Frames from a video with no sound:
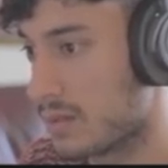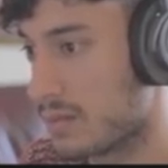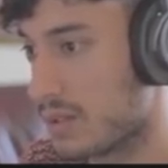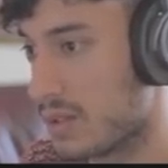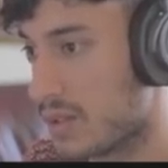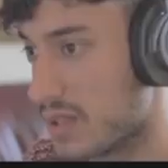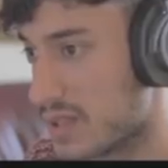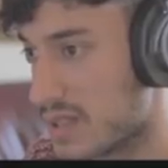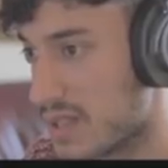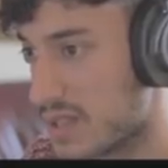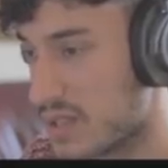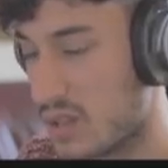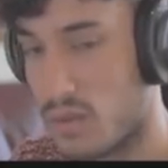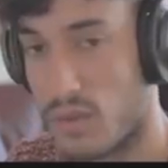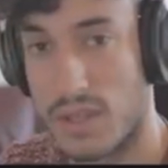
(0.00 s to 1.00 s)
But you can see
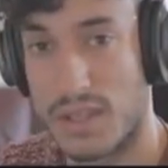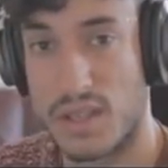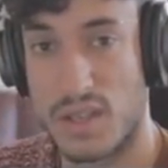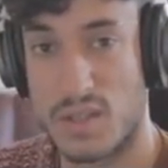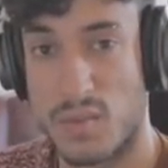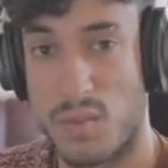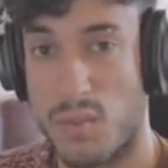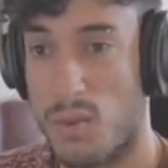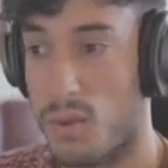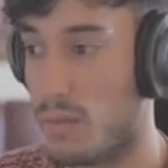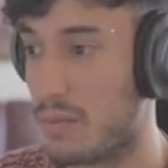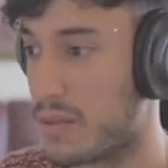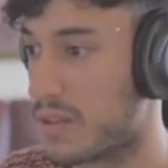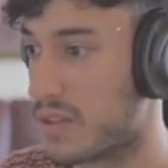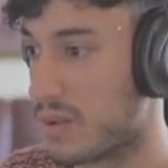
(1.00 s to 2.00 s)
it's got a really nice
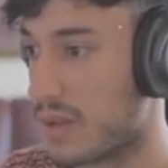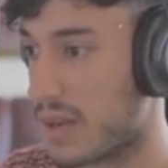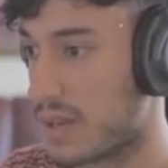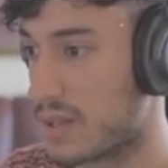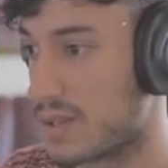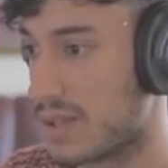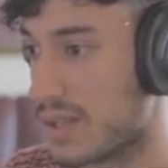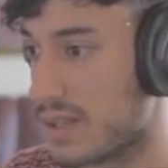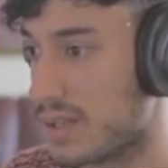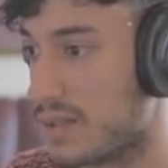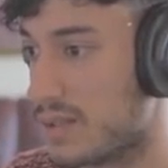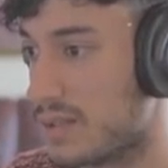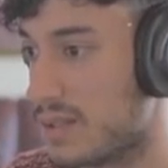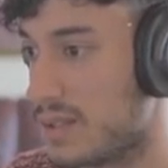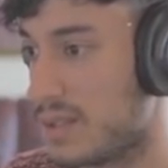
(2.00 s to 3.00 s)
warmth to it, actually,
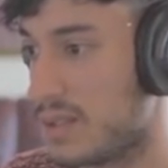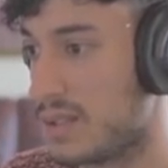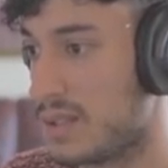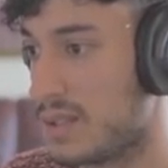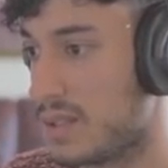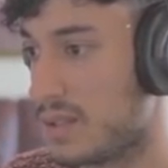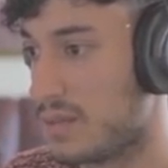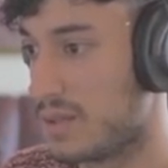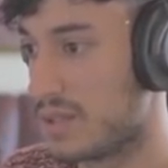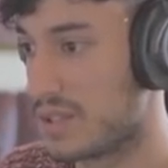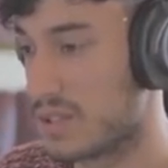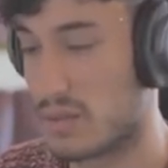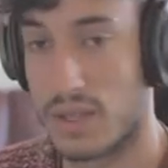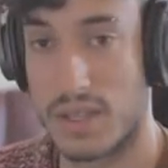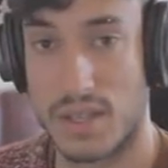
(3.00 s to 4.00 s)
which
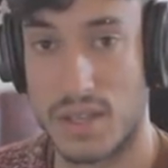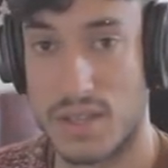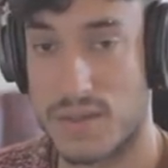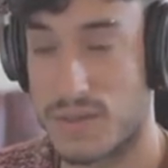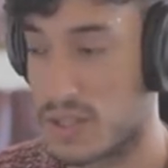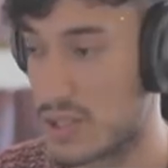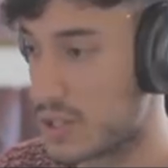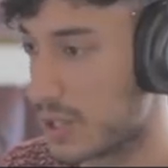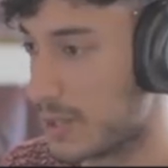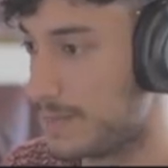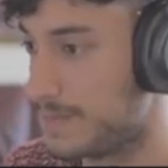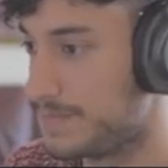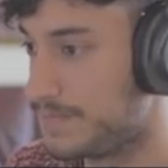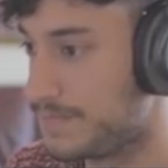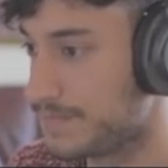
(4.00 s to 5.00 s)
is a really nice feature.
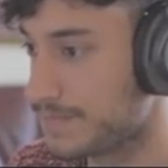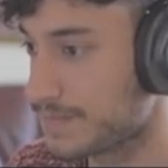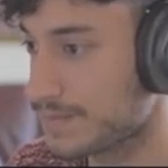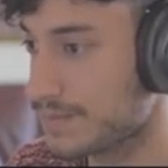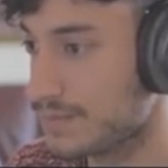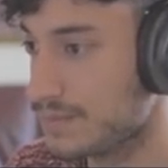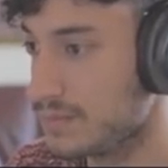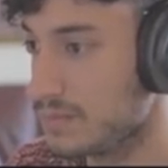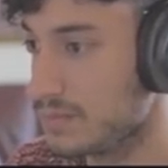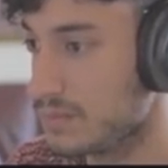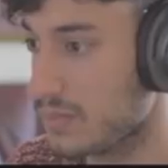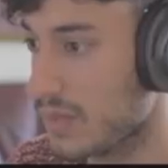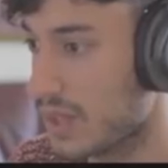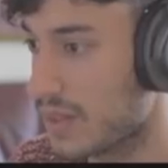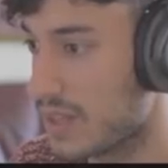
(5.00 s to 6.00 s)

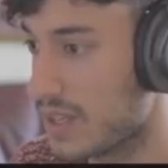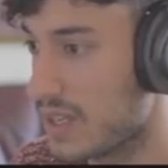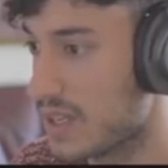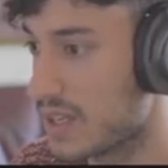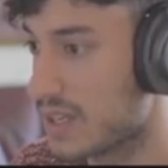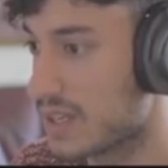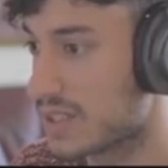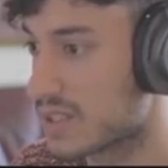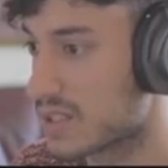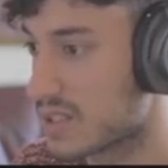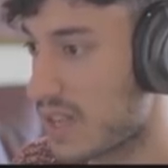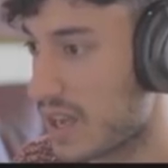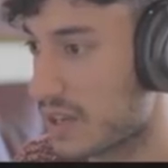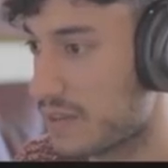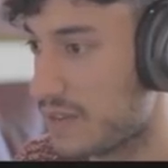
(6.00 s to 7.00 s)
The uh,
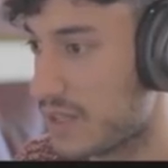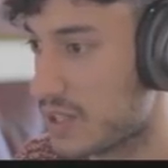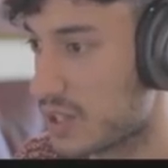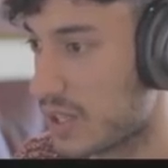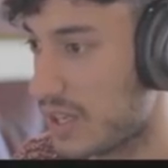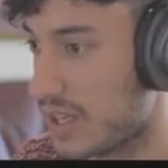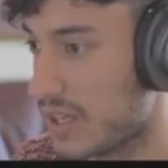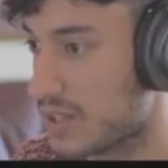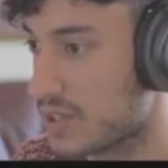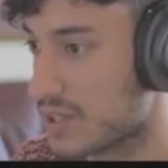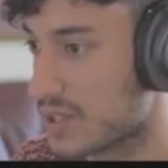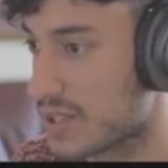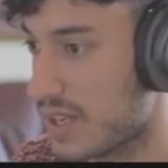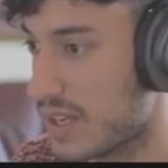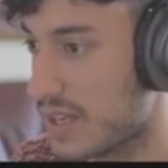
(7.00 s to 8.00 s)
stack feature here
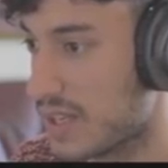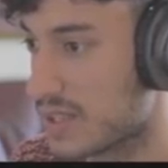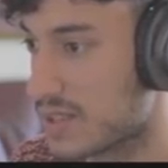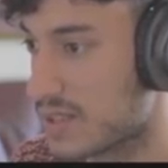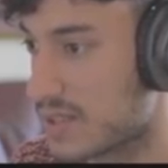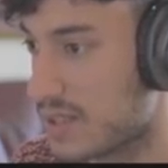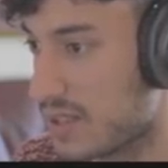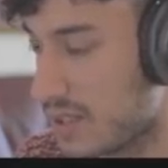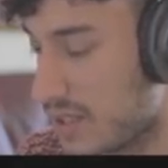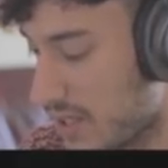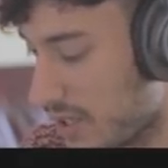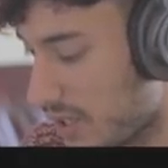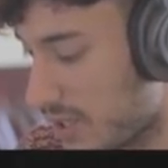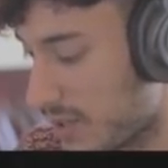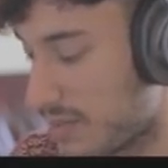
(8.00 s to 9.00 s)
just adds
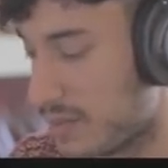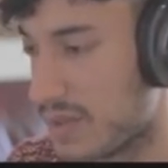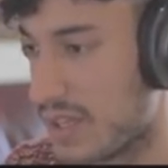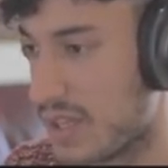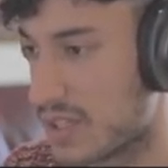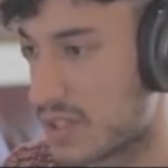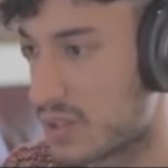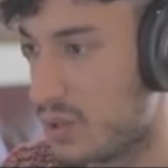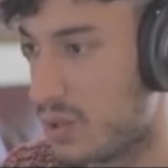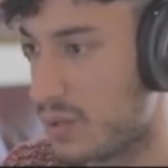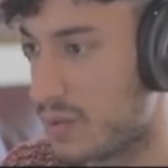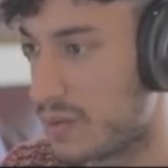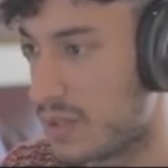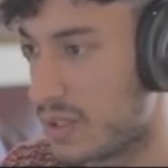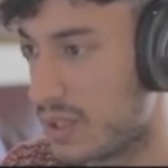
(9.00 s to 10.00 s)
um, a
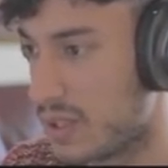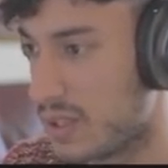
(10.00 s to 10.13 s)
sort of